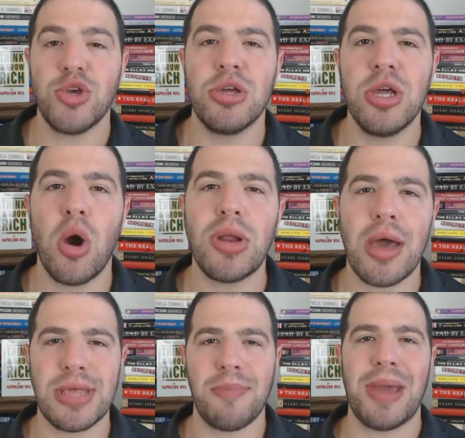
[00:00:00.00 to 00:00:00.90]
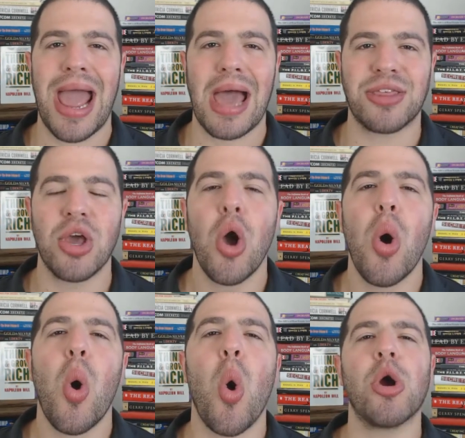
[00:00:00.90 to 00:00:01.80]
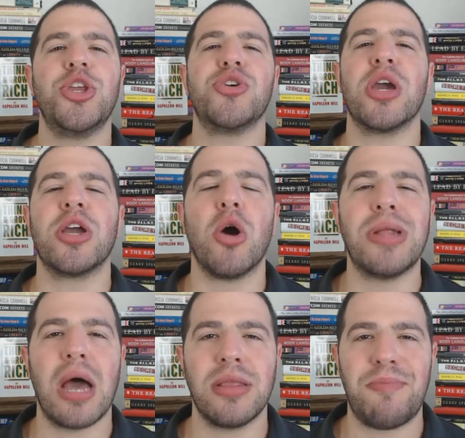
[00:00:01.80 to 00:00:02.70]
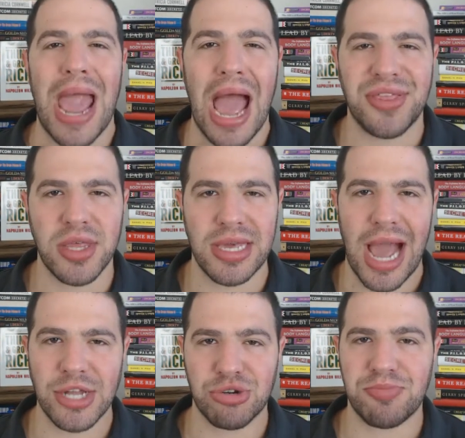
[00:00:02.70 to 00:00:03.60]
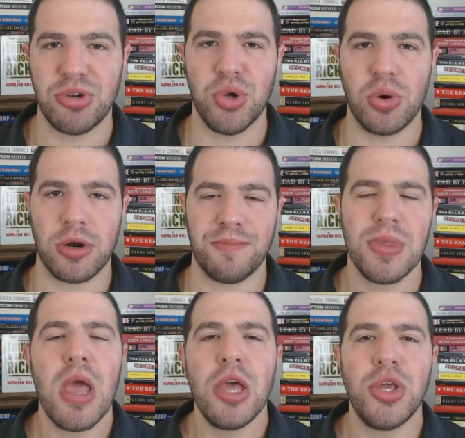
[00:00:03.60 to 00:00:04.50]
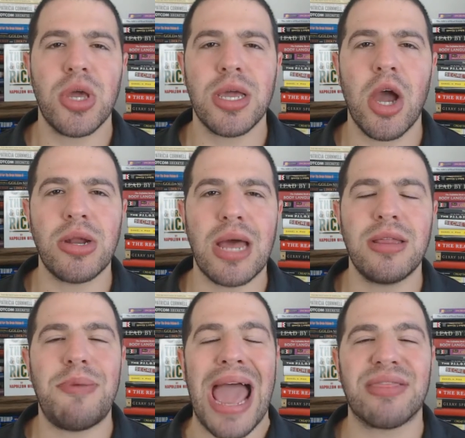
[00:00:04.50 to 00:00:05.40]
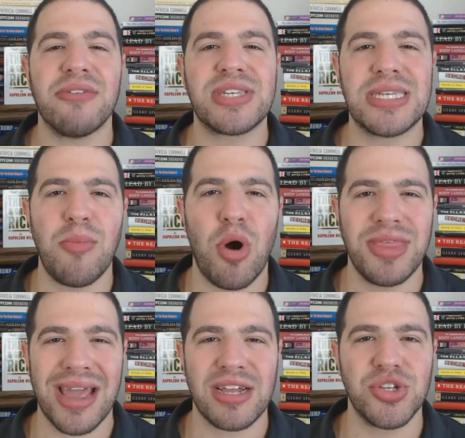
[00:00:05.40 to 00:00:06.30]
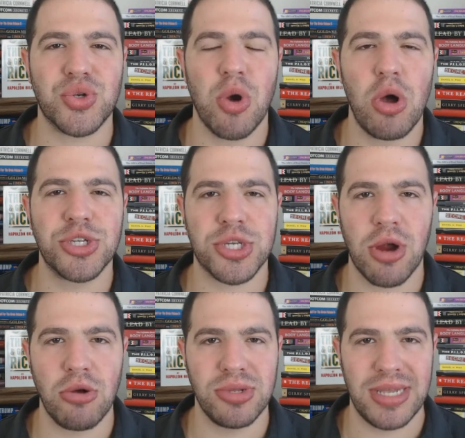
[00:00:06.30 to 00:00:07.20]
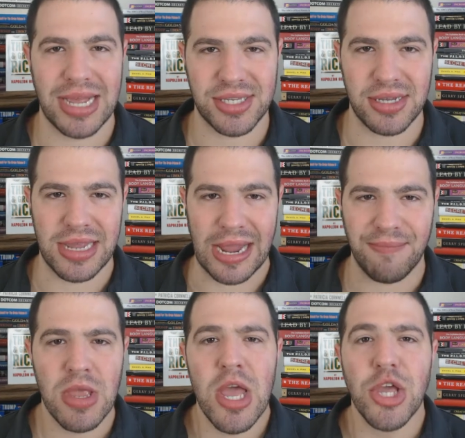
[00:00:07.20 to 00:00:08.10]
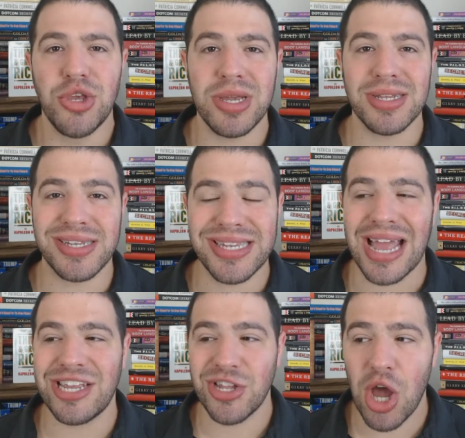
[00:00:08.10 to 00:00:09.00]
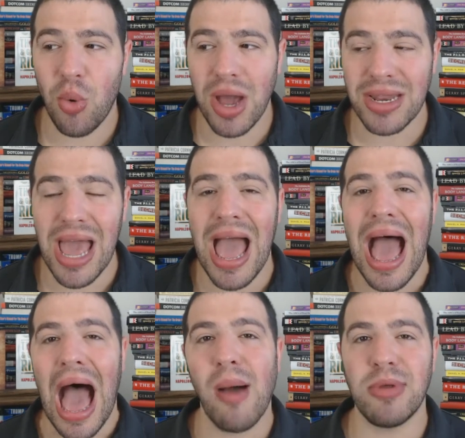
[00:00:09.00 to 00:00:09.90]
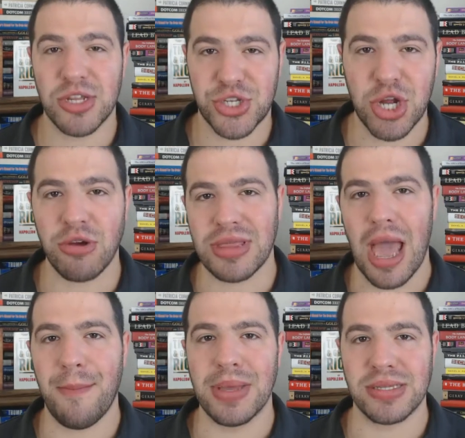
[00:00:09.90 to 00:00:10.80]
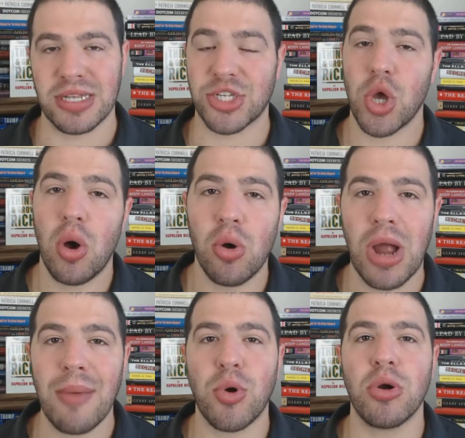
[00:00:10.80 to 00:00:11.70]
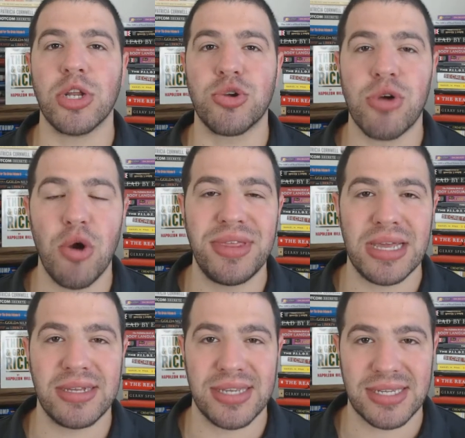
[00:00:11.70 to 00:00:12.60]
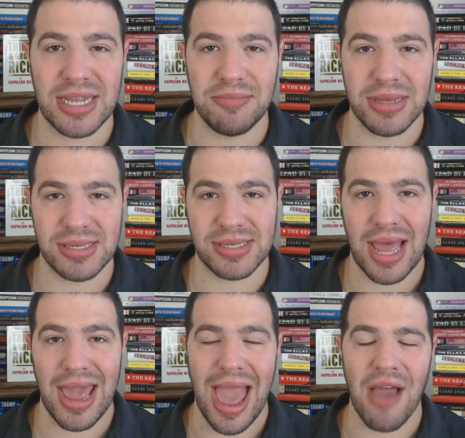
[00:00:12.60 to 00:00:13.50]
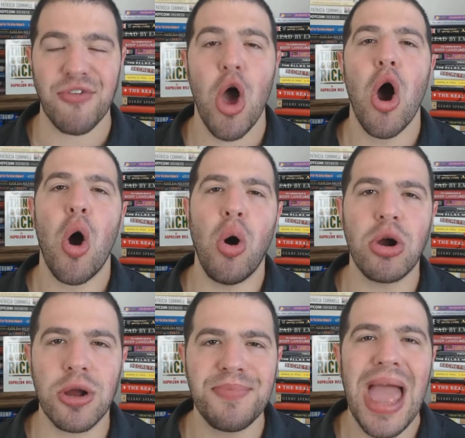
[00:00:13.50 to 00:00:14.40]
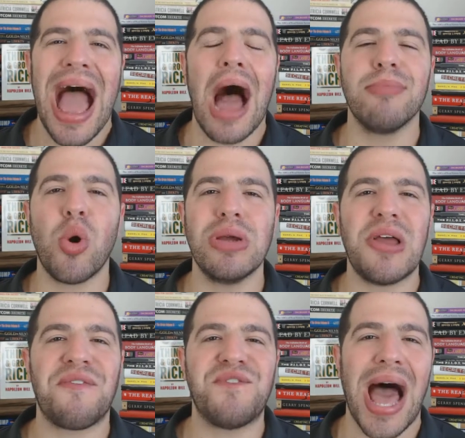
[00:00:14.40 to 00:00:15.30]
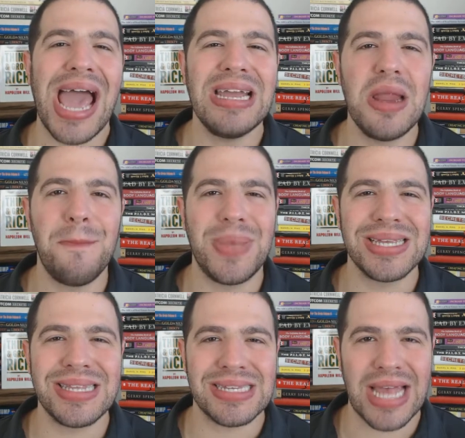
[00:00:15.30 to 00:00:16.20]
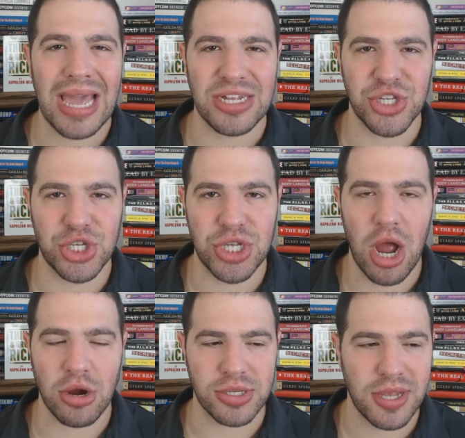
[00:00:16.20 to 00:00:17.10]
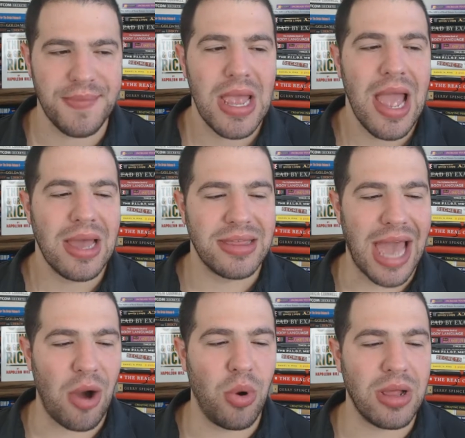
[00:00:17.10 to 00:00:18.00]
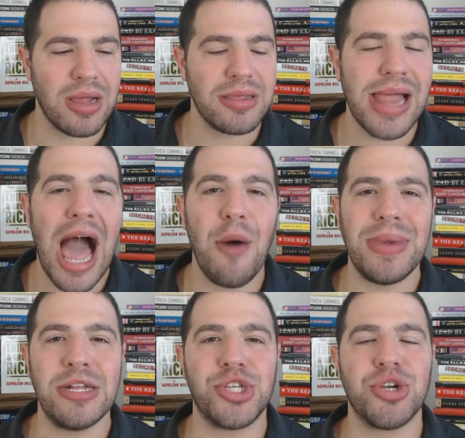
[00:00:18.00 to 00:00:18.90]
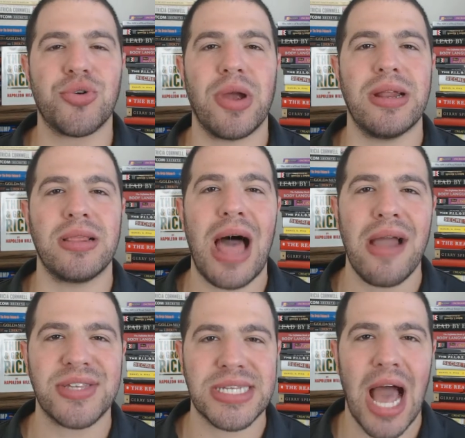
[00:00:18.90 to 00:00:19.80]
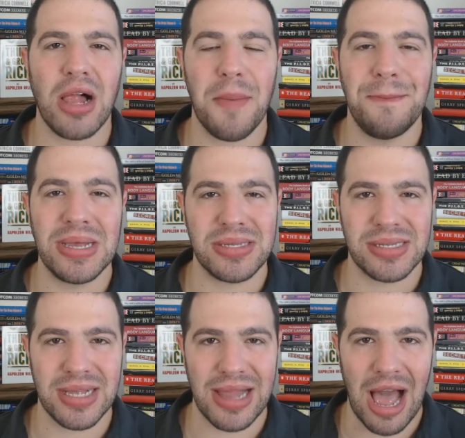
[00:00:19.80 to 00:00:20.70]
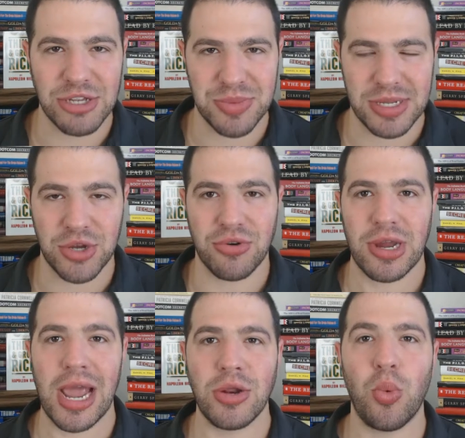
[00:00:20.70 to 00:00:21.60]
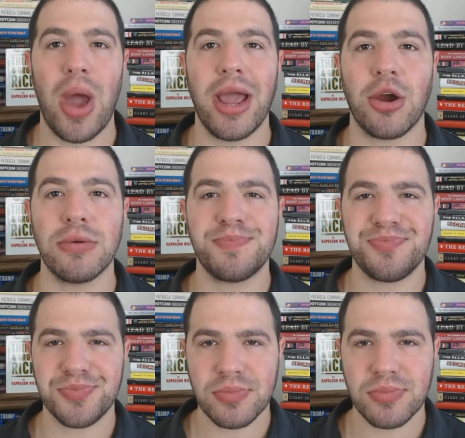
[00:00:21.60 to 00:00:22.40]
You can go down that path, or you can go down the path of the entrepreneur. You can go down the path of someone that controls their own destiny. You can decide, you know what? I'm going to start that business, or I'm going to grow the existing business I have, or I'm going to find a business I can start that will allow me to create a lifestyle a business allows me to create, where